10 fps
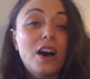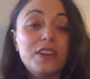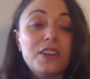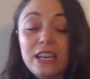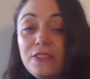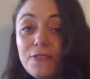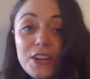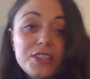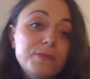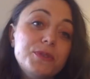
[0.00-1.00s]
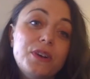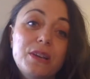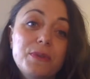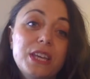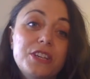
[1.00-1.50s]
on any friendships or
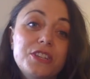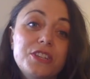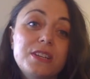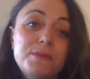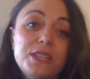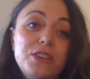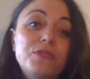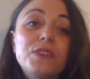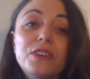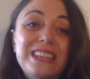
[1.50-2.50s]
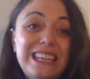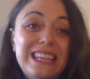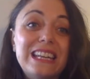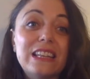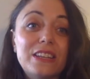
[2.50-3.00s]
any relationships that you feel
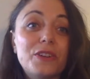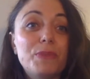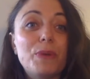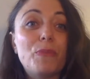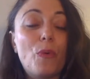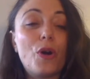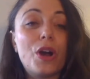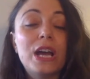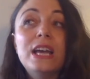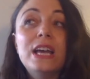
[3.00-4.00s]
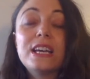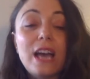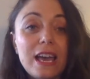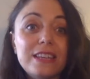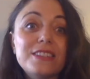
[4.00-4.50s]
need a little bit more
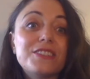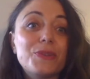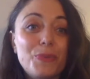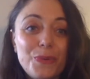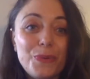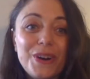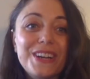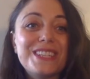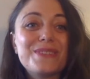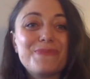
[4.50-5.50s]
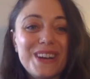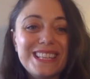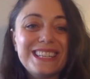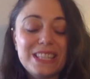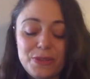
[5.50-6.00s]
guidance, support,
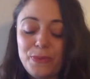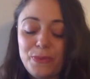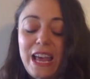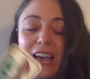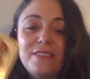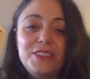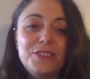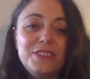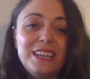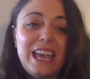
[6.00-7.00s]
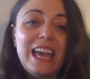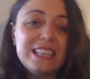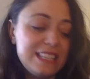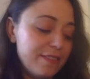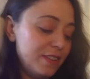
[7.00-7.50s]
presence, what have you.
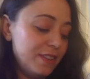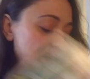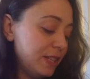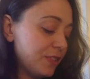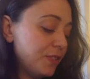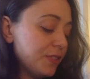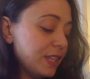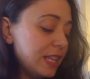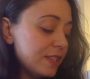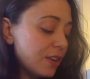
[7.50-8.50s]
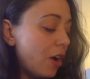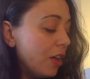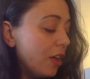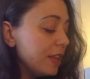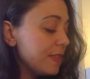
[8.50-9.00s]
And Seven of Pentacles. Let's
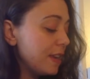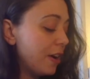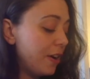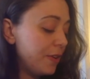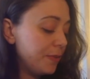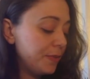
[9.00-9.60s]
call it there.